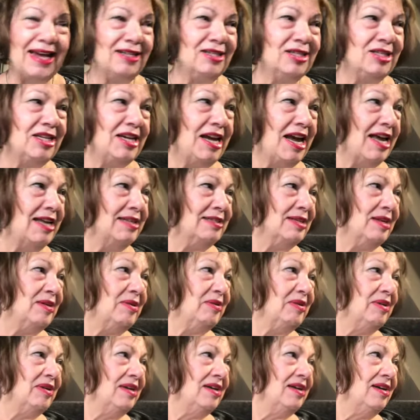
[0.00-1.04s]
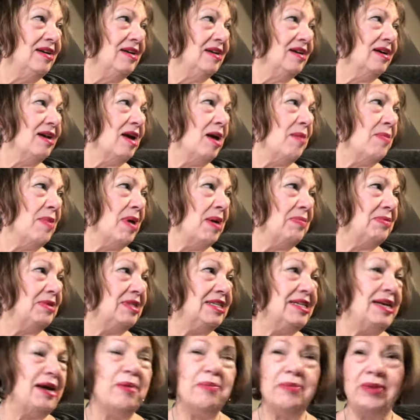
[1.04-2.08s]
She hasn't come up to
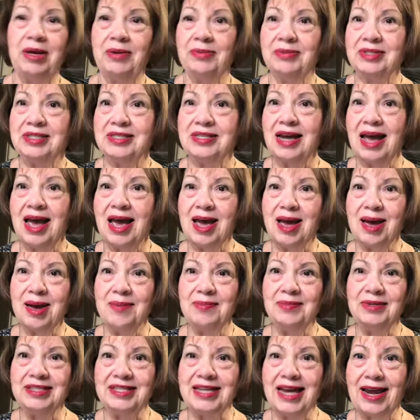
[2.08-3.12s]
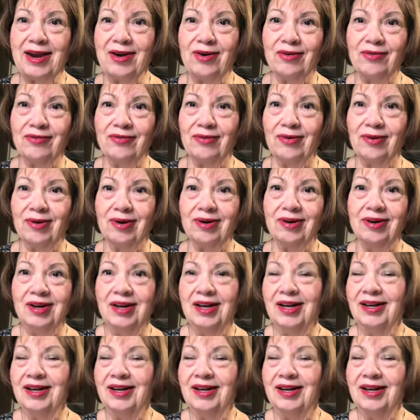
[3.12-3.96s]
tell me it was time to take her for,